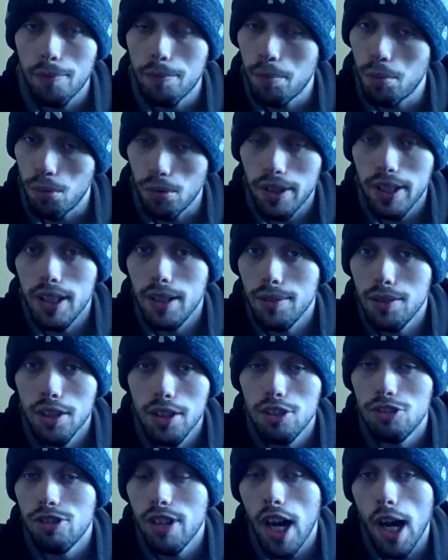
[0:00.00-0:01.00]
pretty
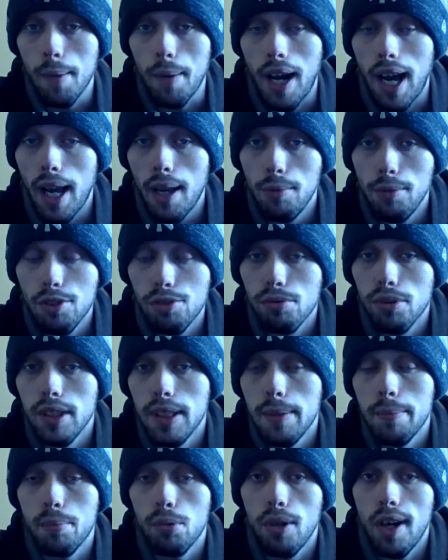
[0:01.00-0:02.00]
good job. I was
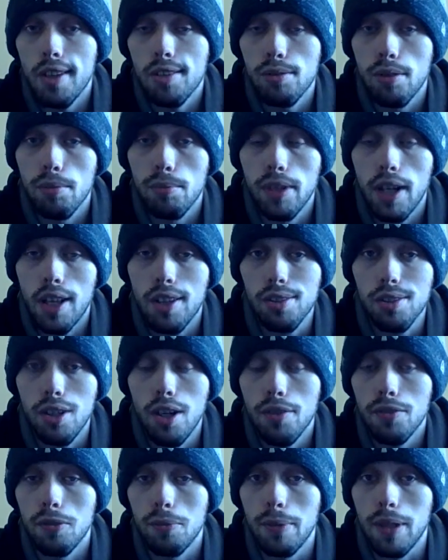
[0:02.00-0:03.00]
really impressed with what I
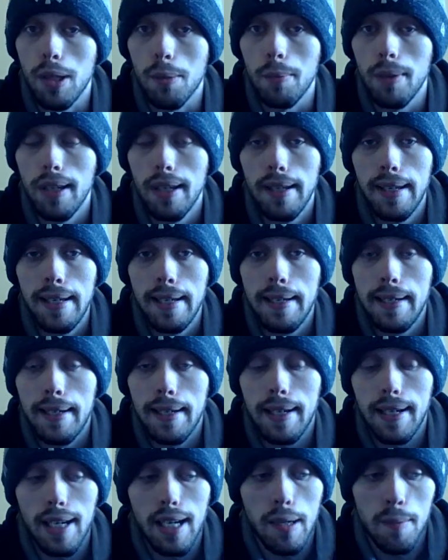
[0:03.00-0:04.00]
saw from him.
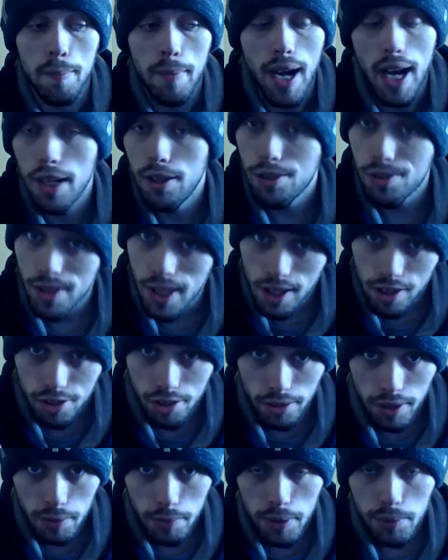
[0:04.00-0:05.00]
I understand it's
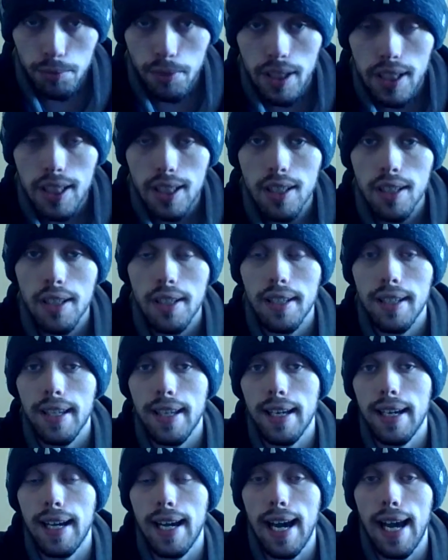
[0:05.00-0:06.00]
only 1 week,
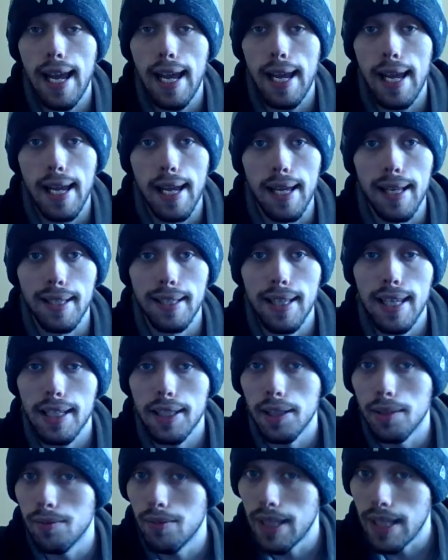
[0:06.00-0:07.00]
and it
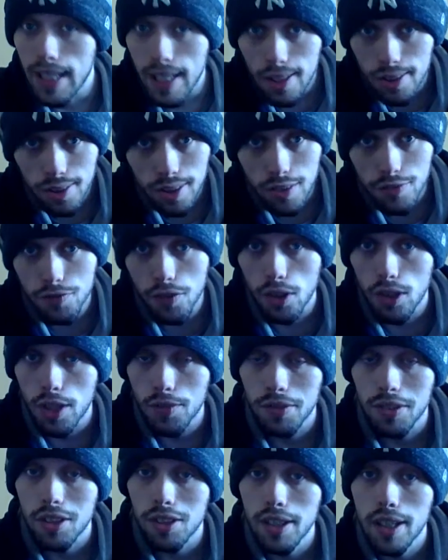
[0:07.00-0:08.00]
can easily fall
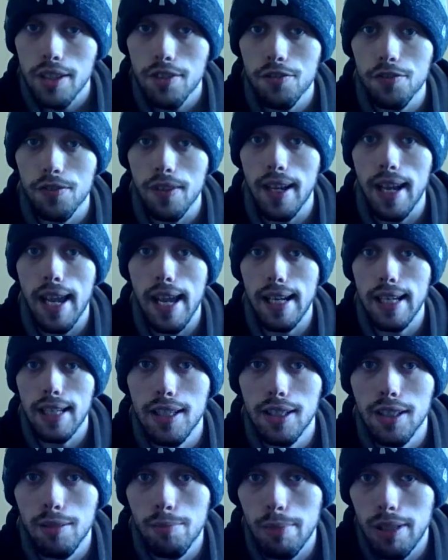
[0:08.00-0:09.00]
off a cliff, and
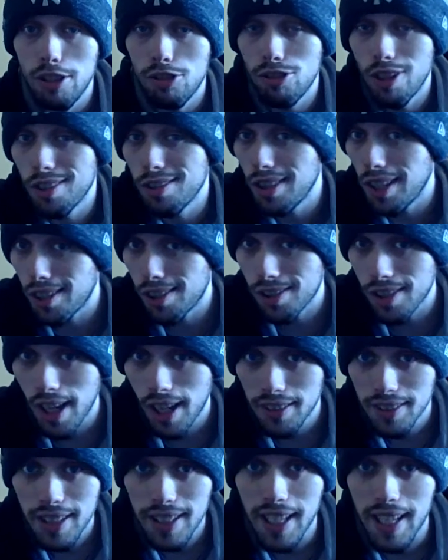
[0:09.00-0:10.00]
can be just like
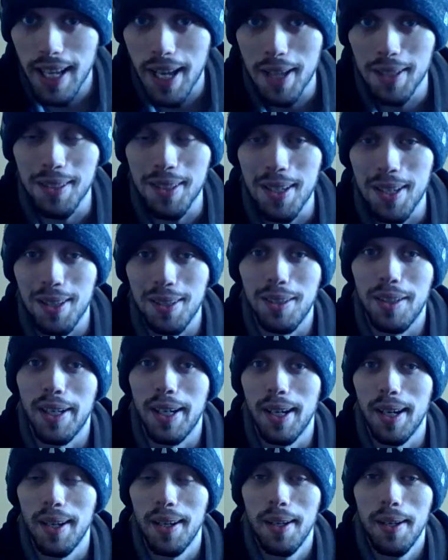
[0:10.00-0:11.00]
Scott Linehan
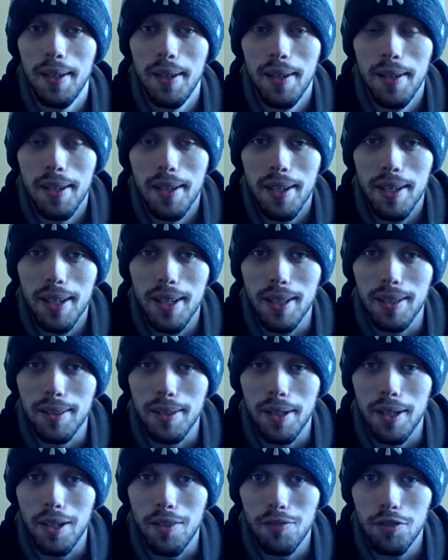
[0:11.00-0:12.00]
in
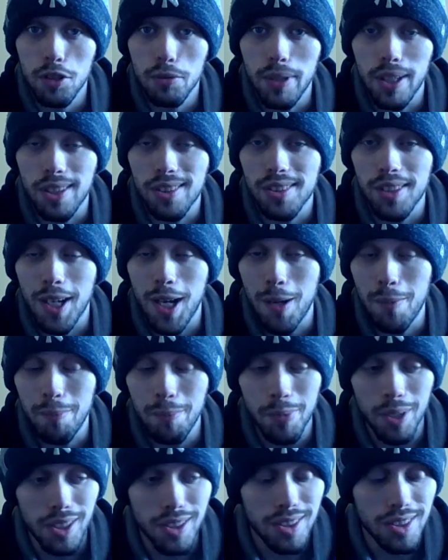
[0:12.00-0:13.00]
a few weeks' time.
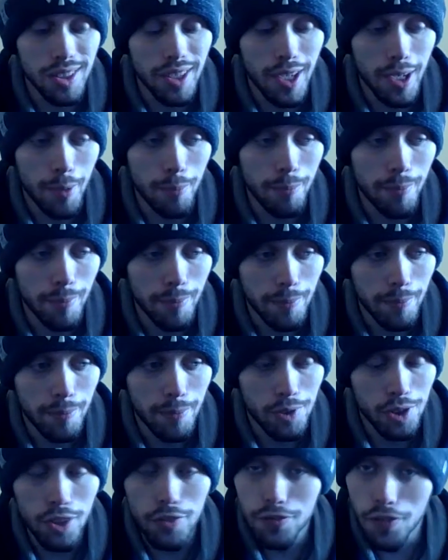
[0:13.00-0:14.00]
But
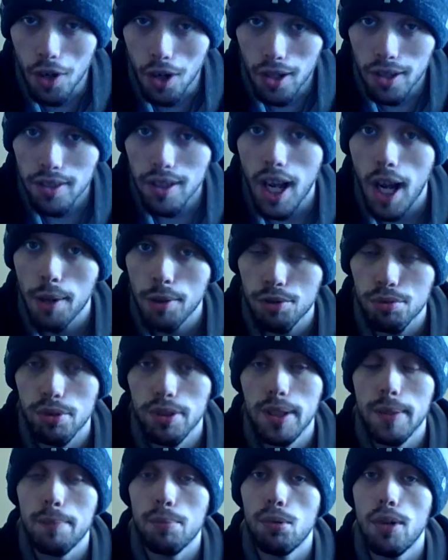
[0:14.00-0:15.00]
so far, I was
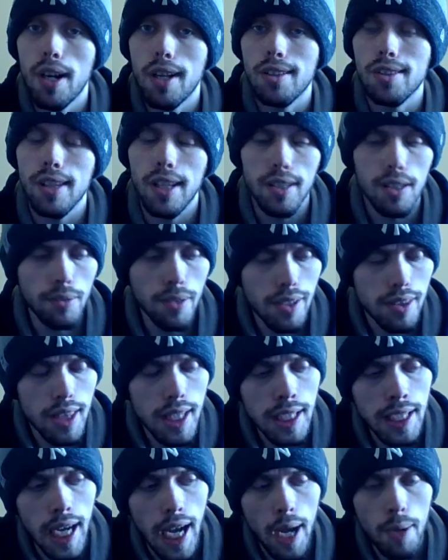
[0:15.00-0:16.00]
really impressed. The only
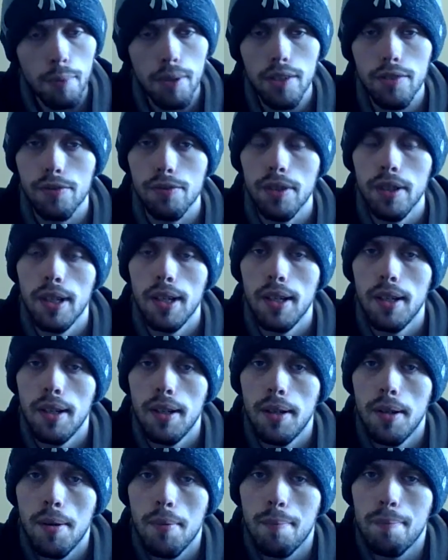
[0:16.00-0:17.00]
thing I would have
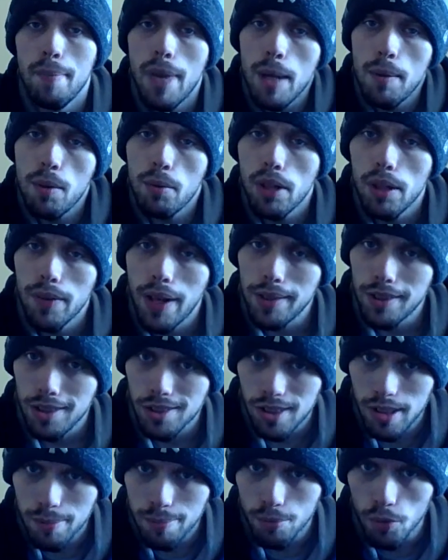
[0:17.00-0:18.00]
liked to
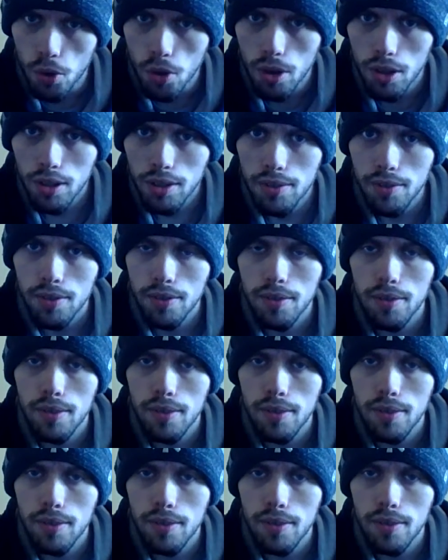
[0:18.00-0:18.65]
see more